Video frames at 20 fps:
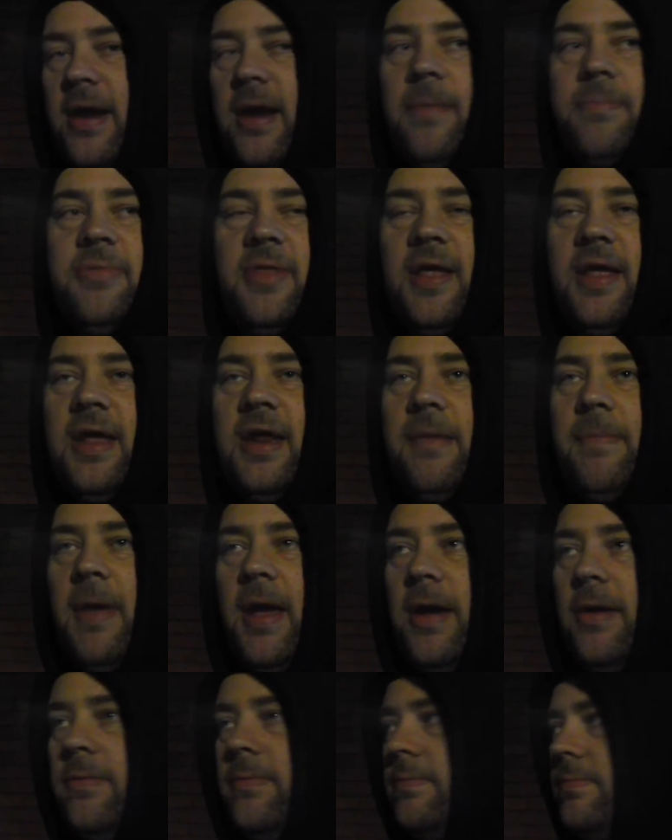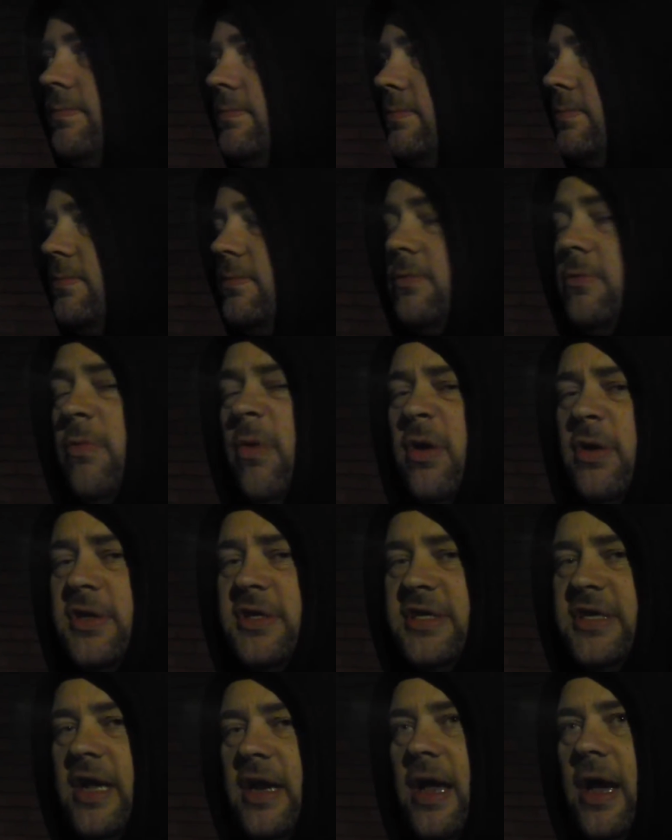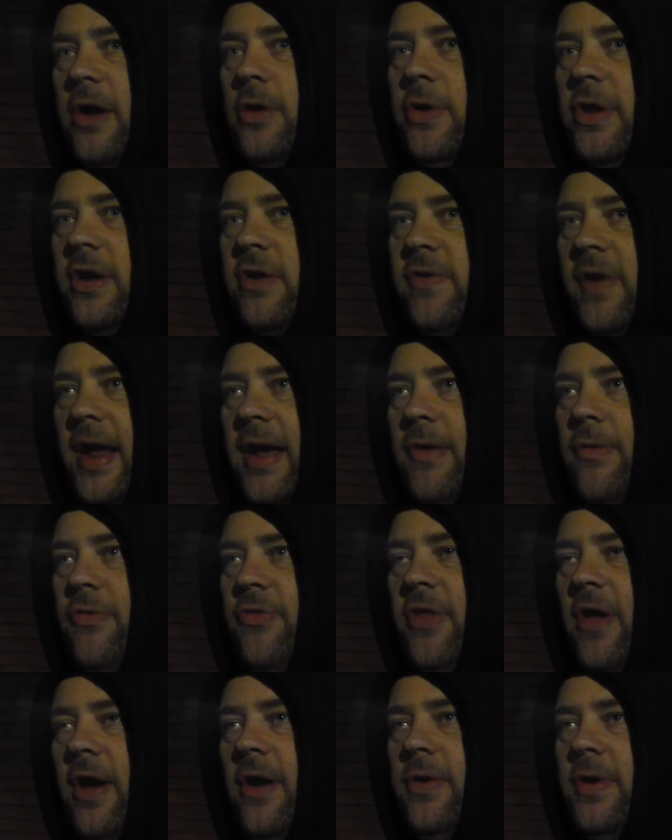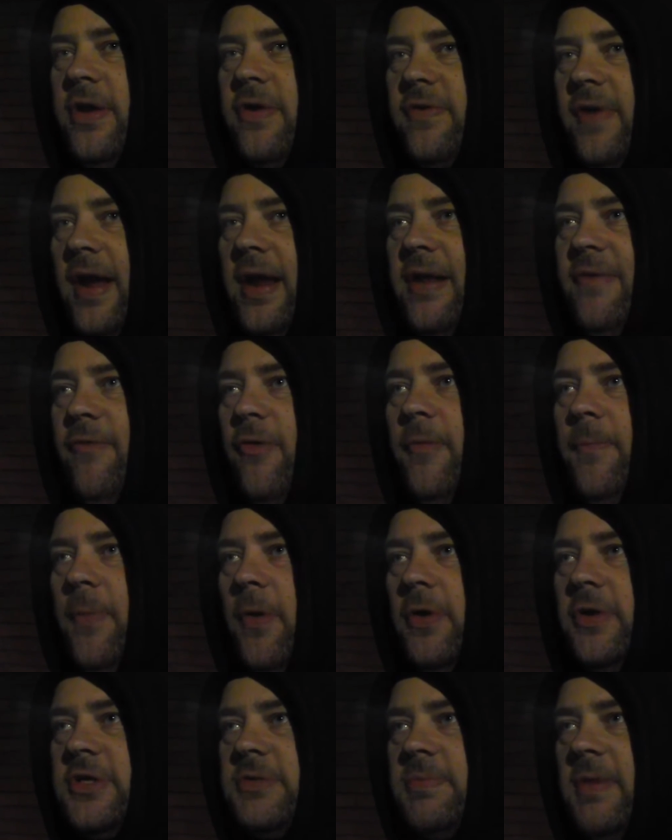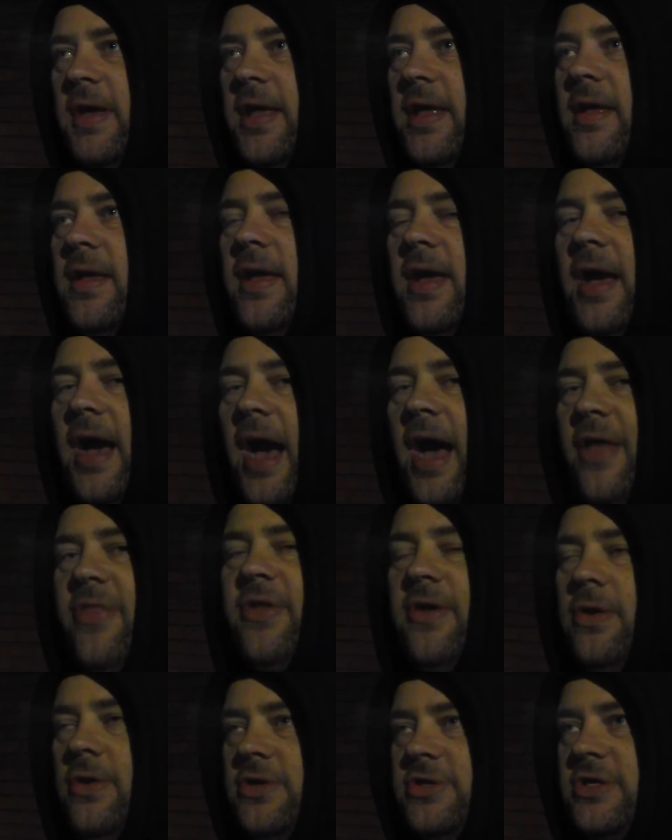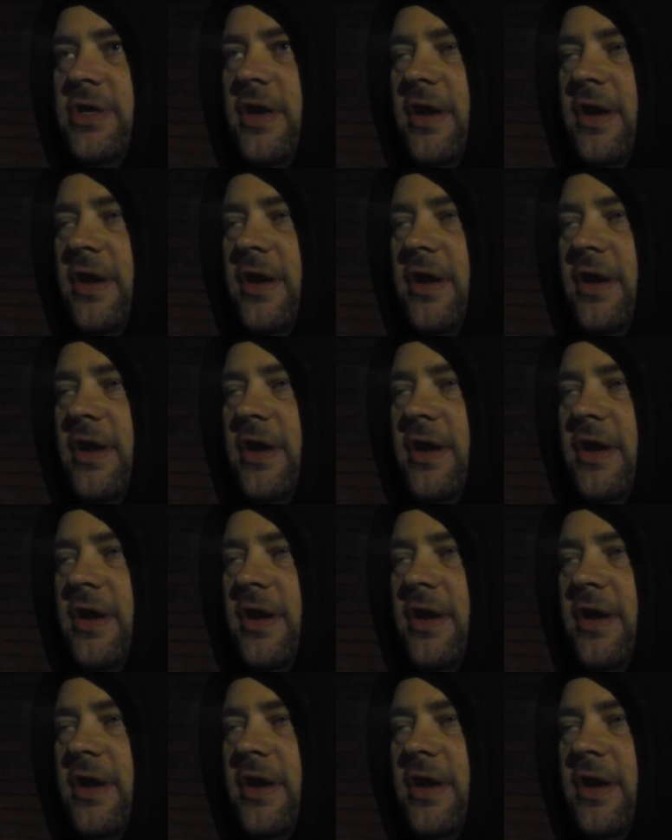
I'm thinking about, why not steal a Holy Grail, the Holy Grail of all books, mate, at the Gloucester